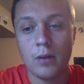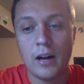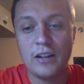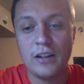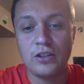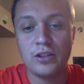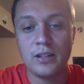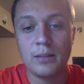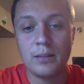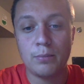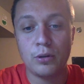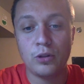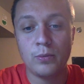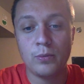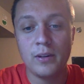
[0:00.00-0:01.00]
I just need to
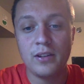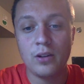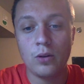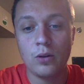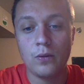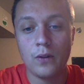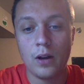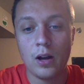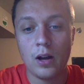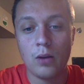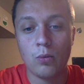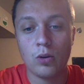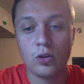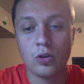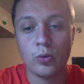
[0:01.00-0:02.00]
push myself and
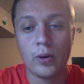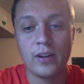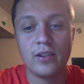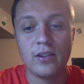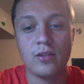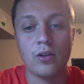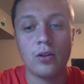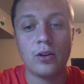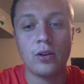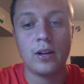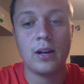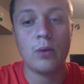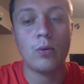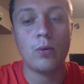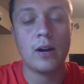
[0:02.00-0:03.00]
work twice as hard to
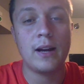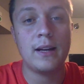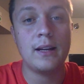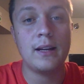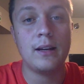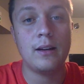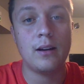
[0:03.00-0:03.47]
get what I need